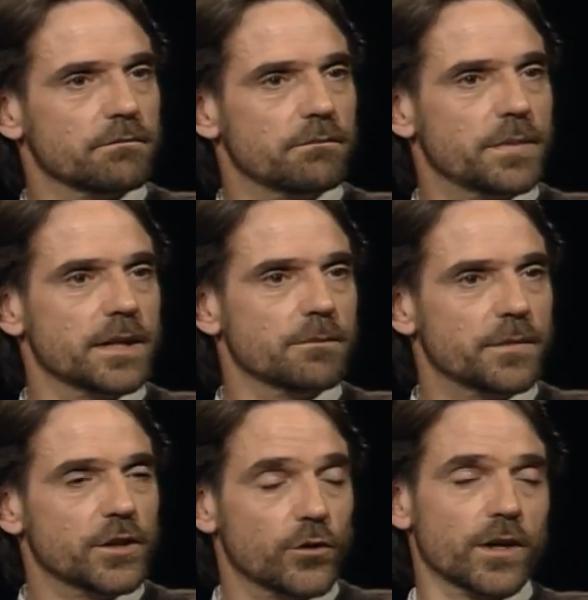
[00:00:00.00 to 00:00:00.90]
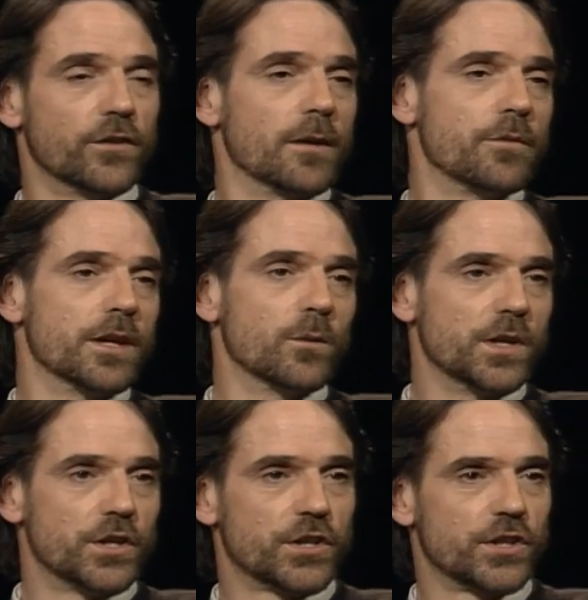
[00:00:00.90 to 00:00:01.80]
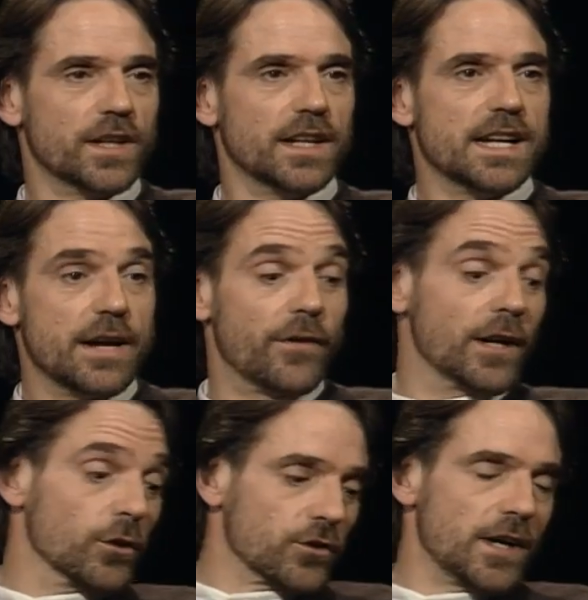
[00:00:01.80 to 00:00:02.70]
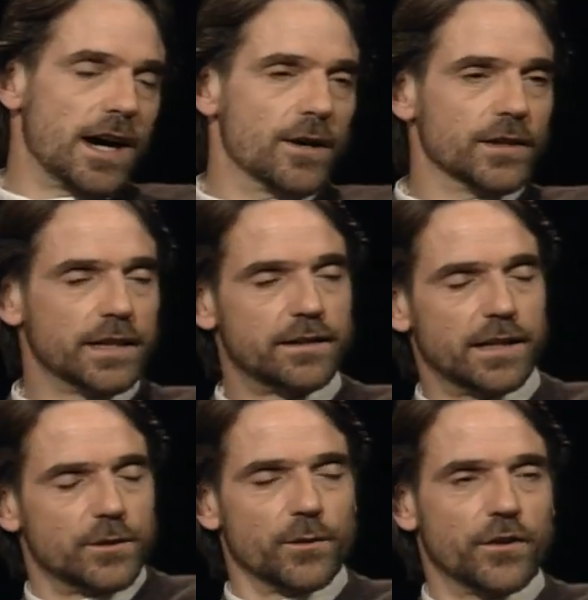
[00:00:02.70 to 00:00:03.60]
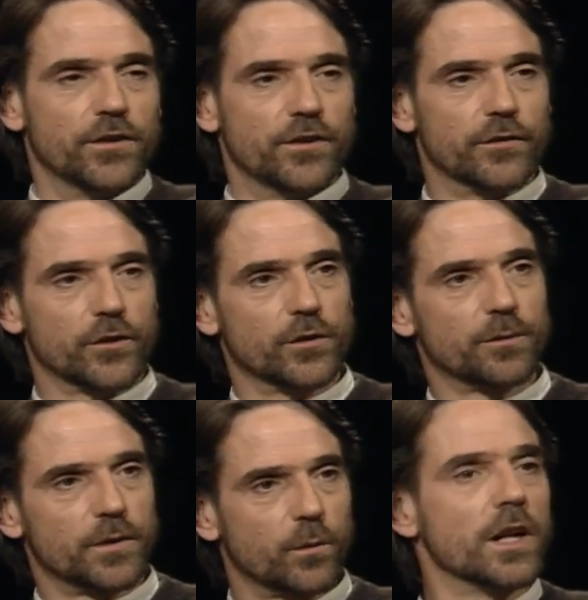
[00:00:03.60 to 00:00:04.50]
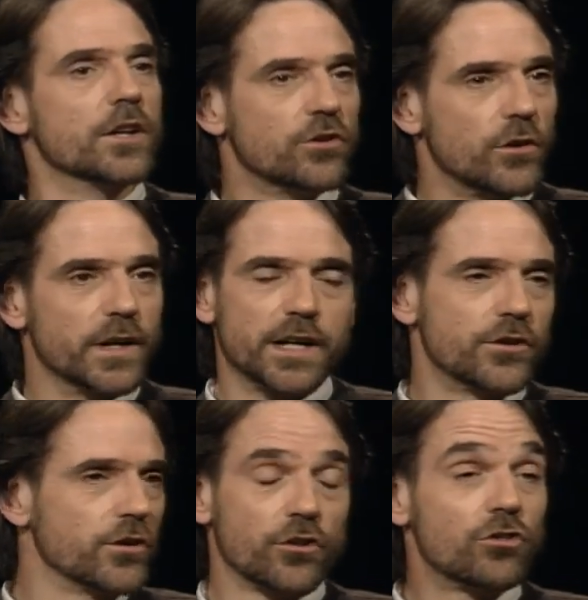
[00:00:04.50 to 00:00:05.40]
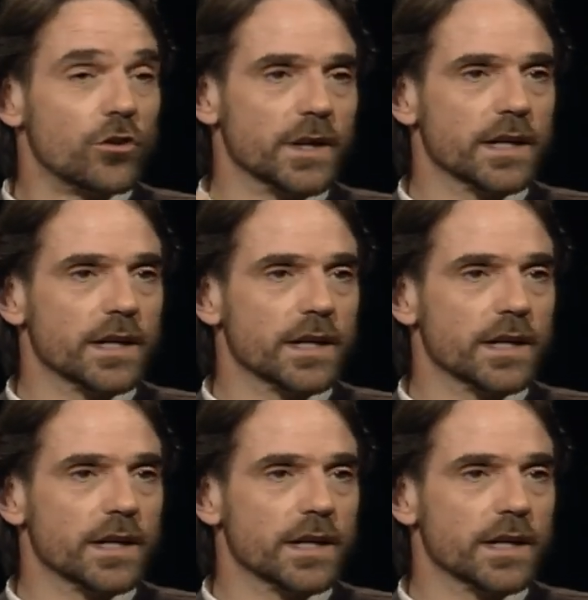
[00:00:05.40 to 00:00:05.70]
be doing something which, if I look down, I'd think, oh, this is difficult. But while you're doing it, you're just doing it.